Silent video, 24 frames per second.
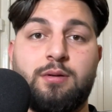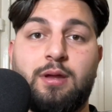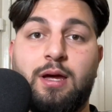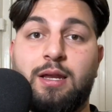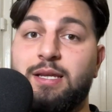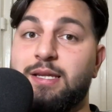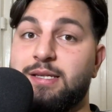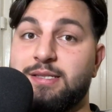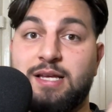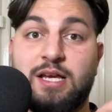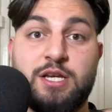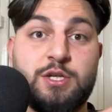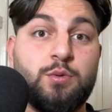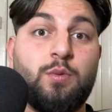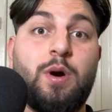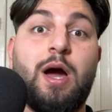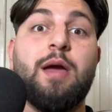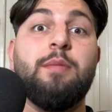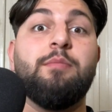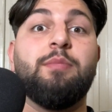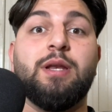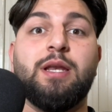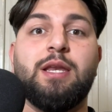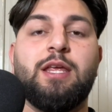At least that's what
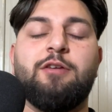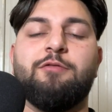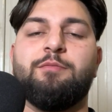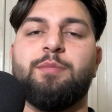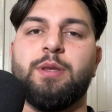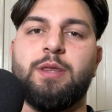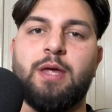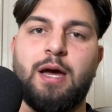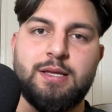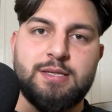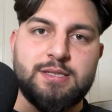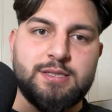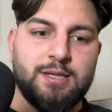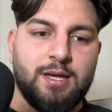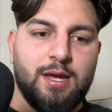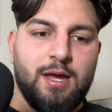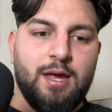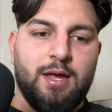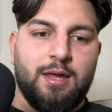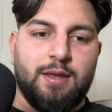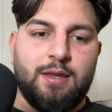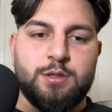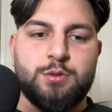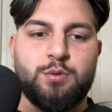I believe. But that's
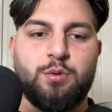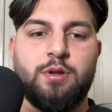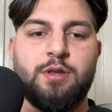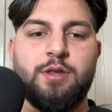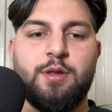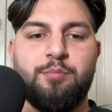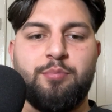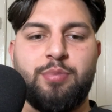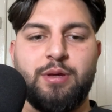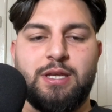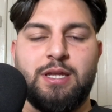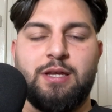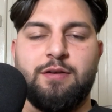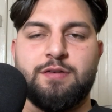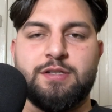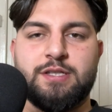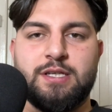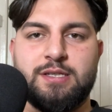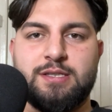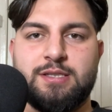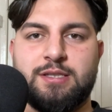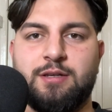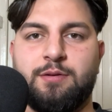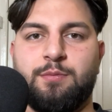one of the belief
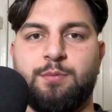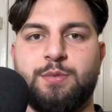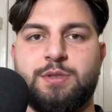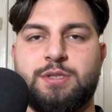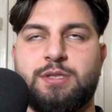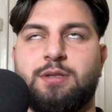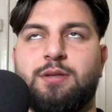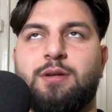systems.